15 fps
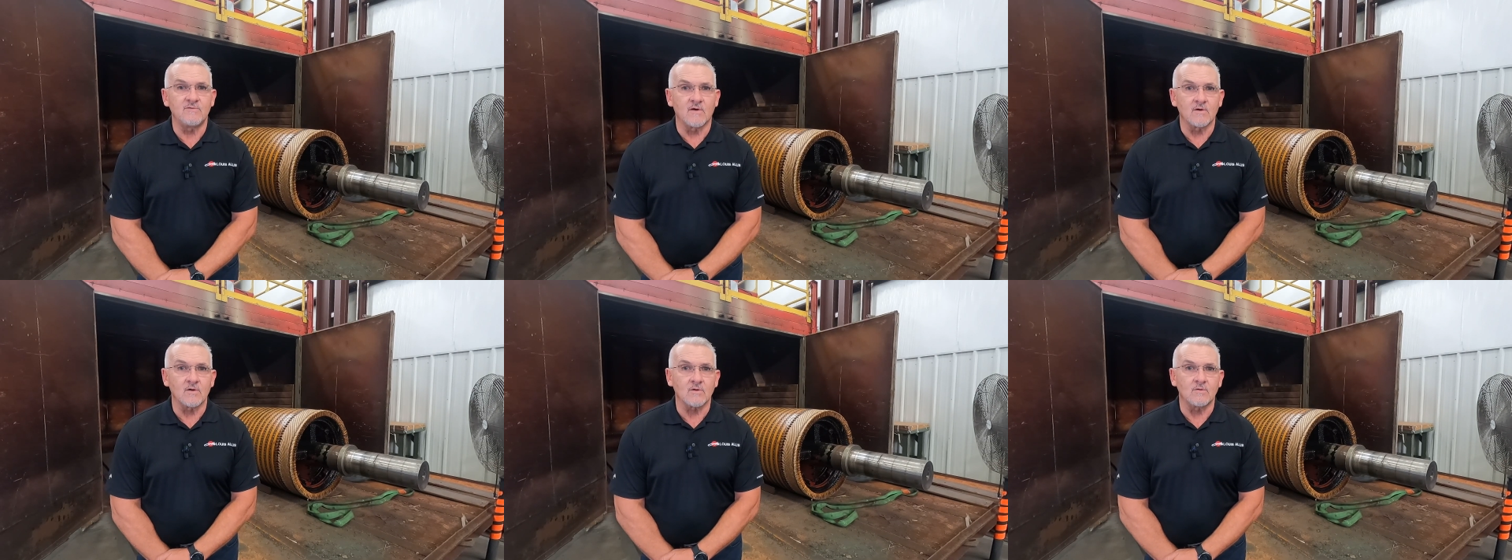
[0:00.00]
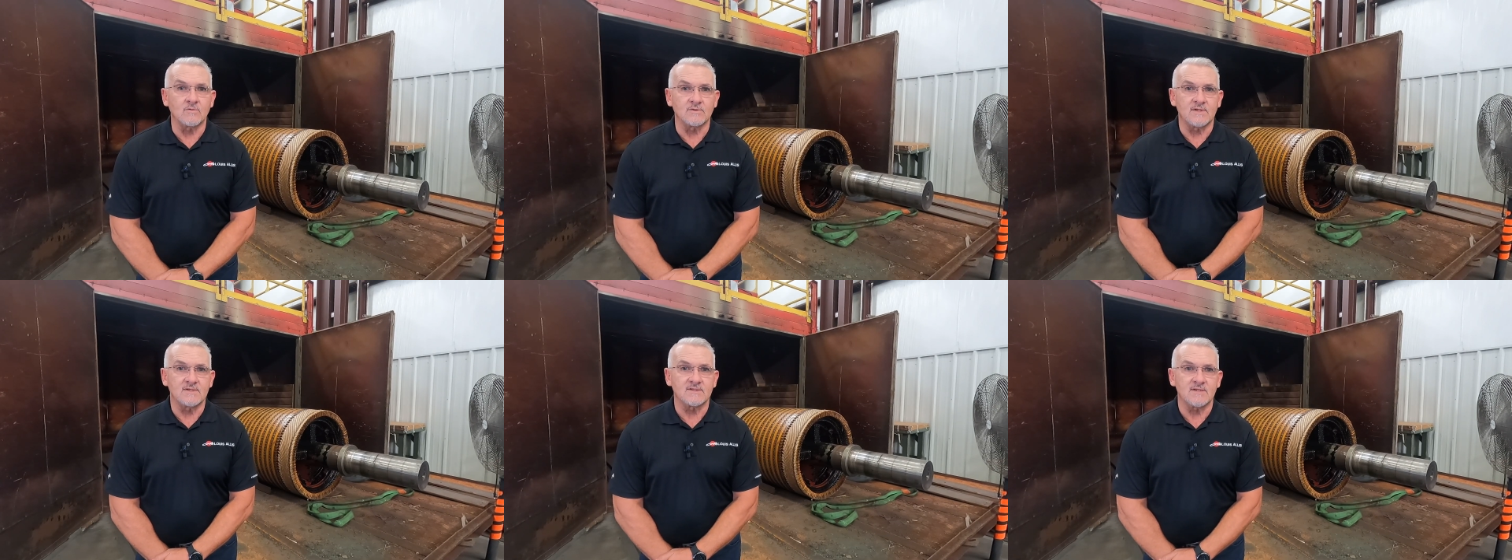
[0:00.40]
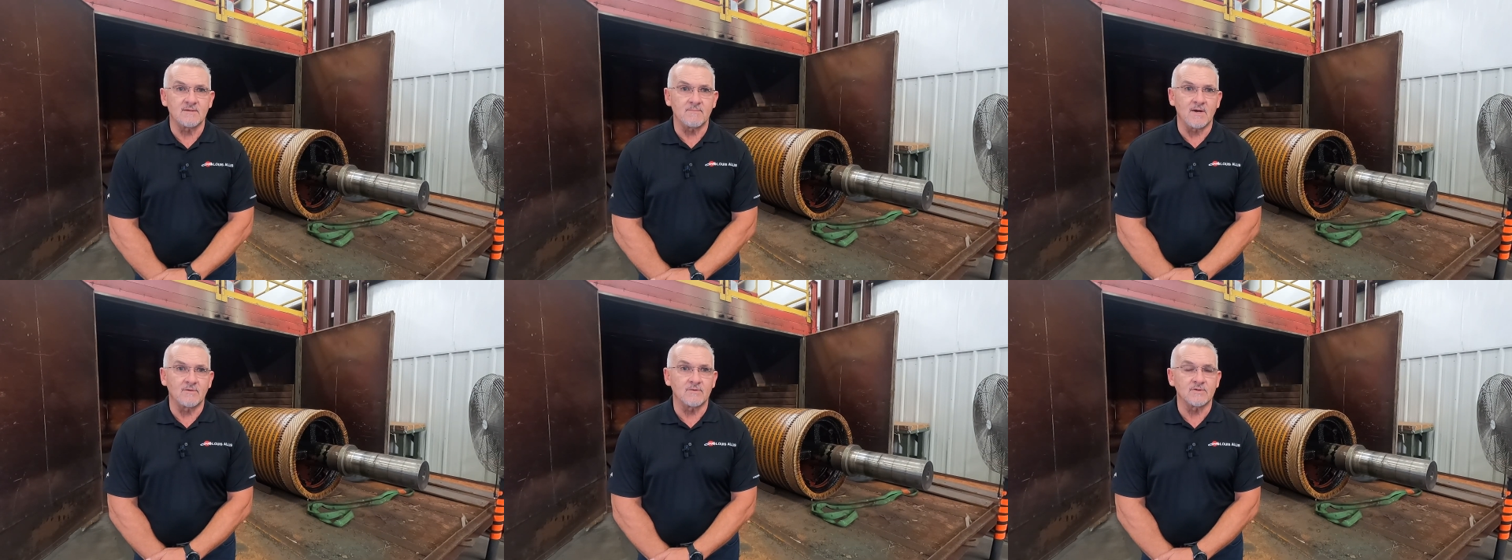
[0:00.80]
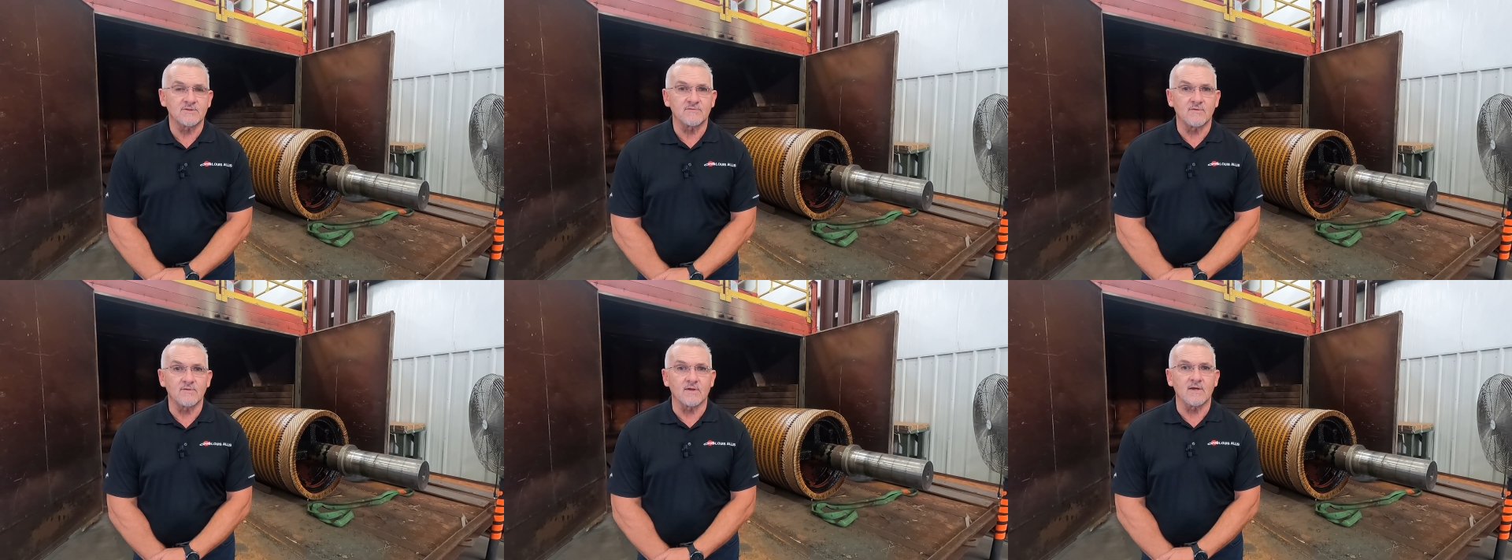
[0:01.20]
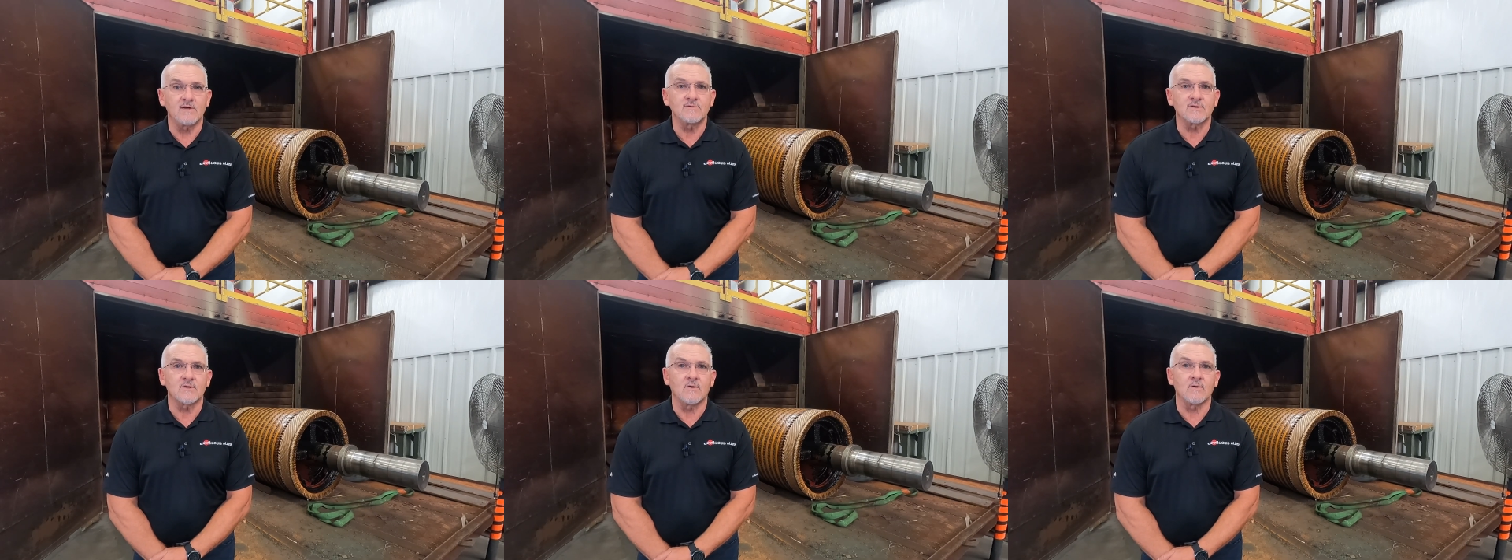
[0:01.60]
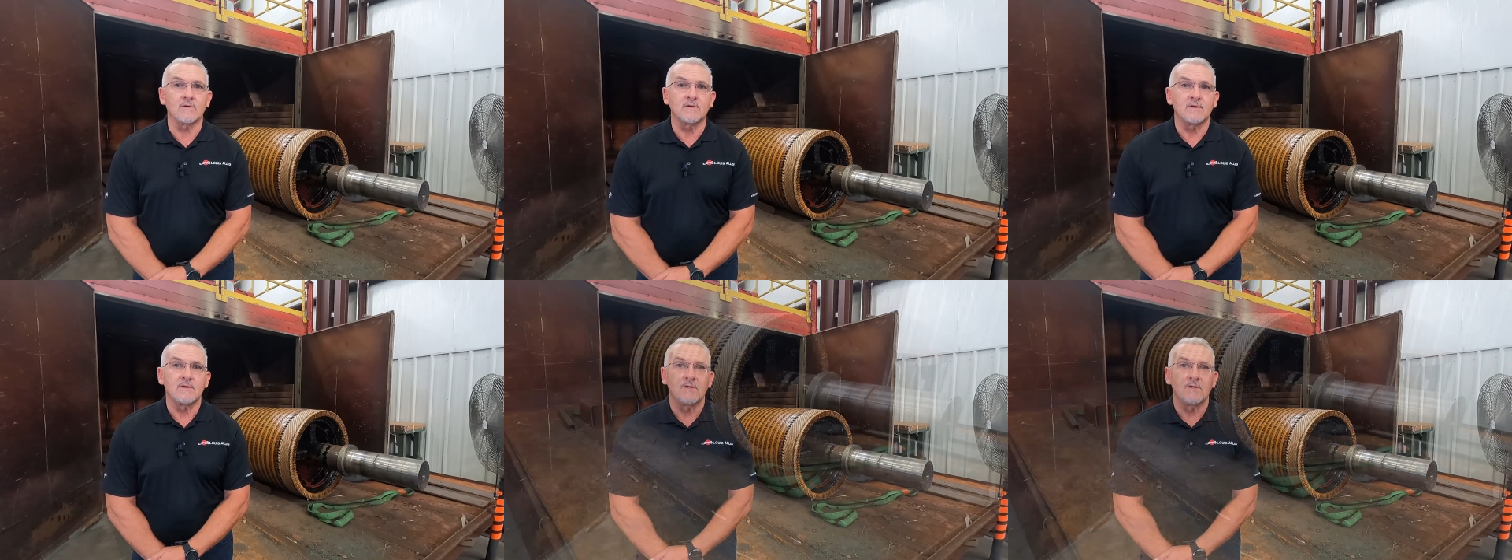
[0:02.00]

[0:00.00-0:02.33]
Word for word: vertical DC motors for Coast Guard.